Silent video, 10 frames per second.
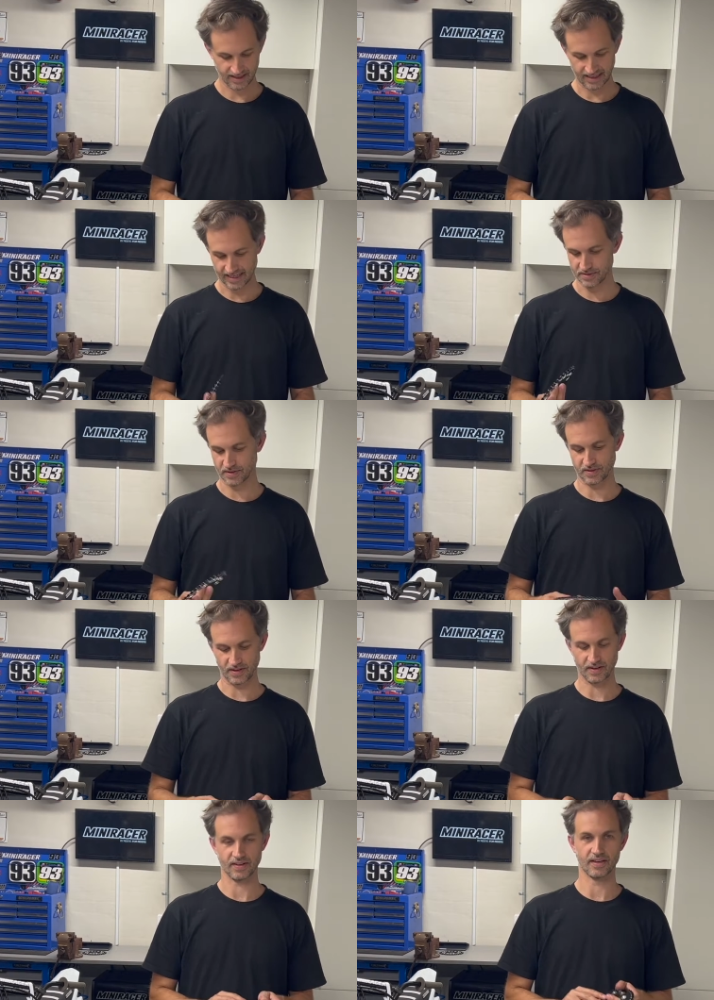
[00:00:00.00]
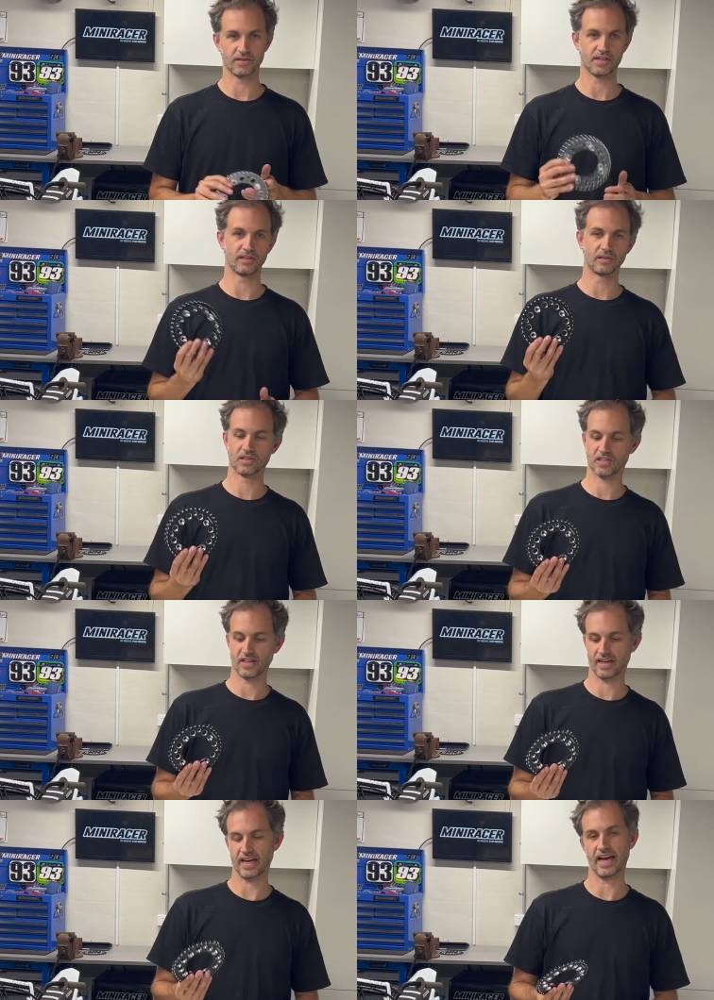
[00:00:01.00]
As we all know, they also look
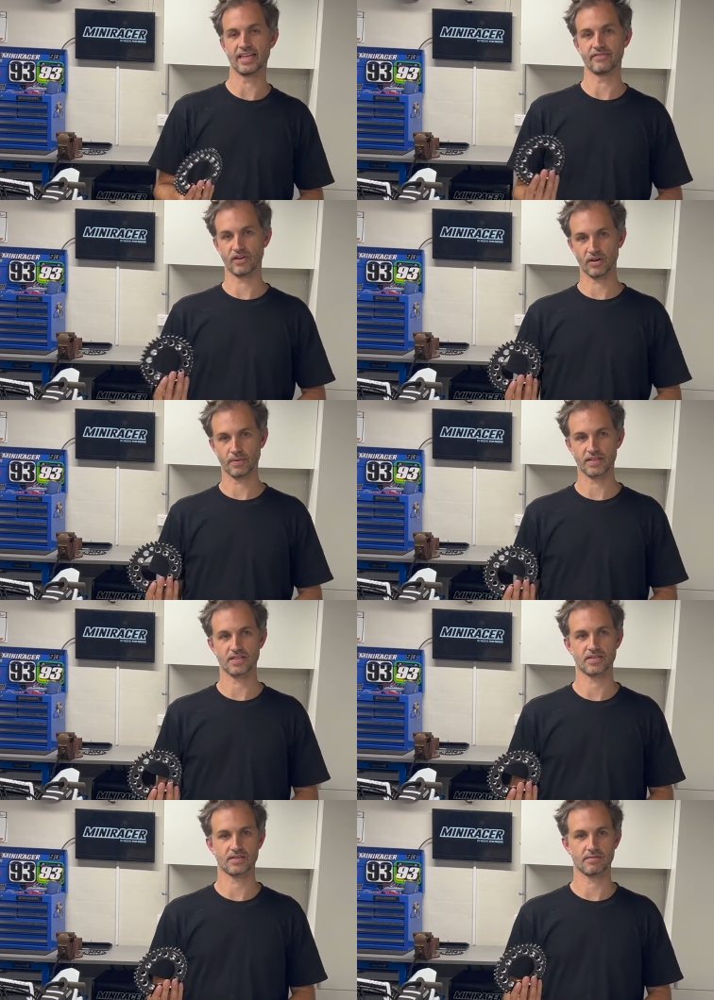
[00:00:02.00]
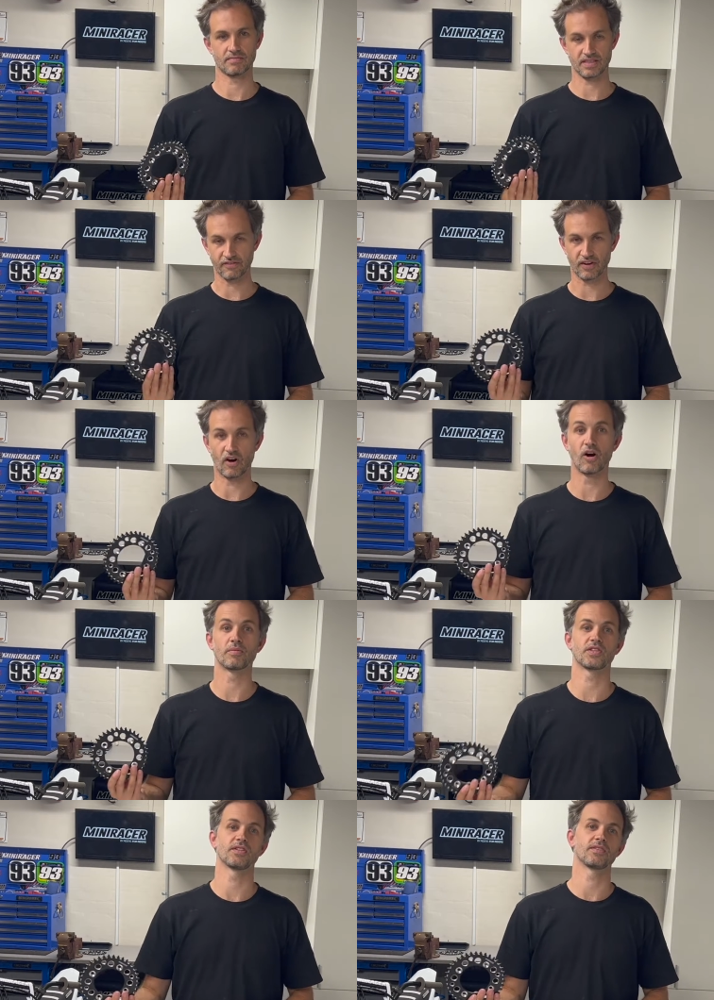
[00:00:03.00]
trick, and you've got a bunch of different
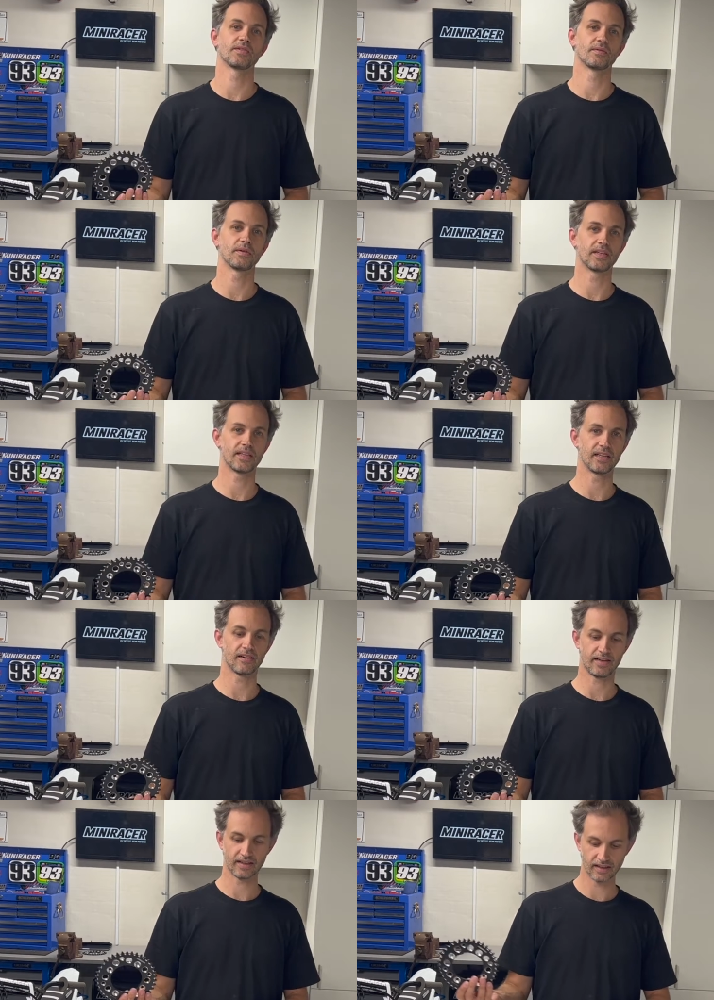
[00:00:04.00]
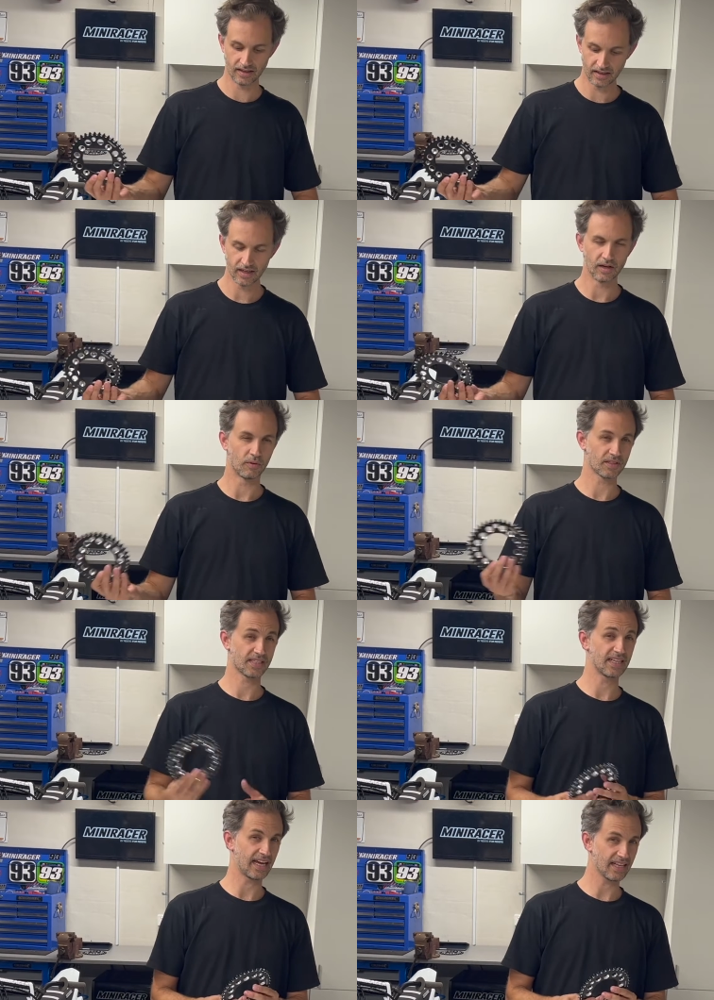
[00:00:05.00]
options with gearing. What's the
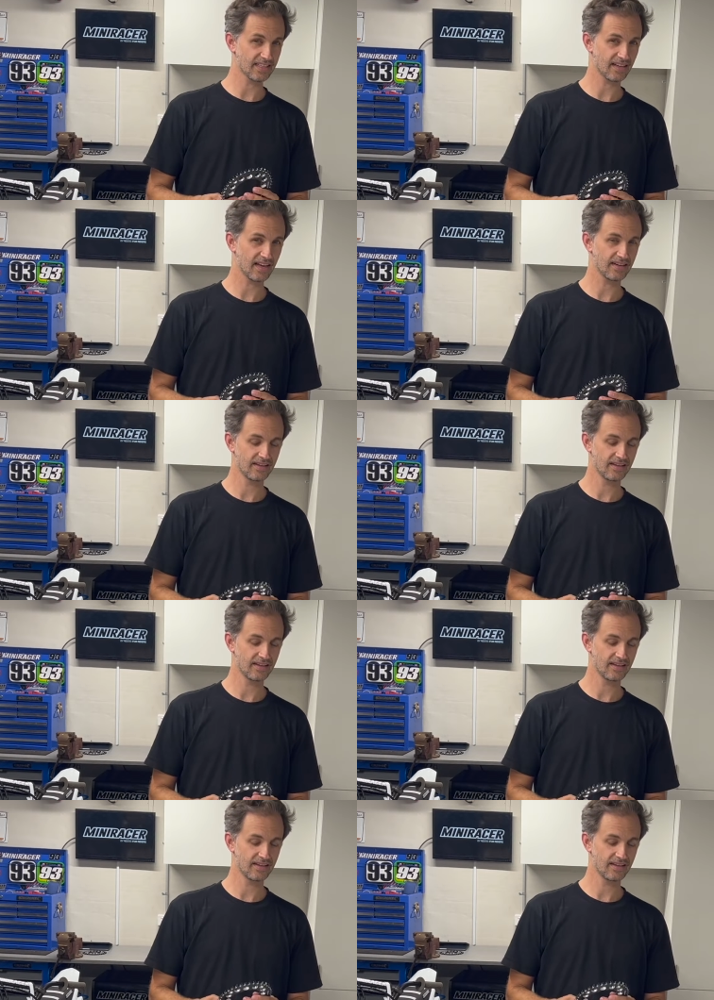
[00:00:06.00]
downside?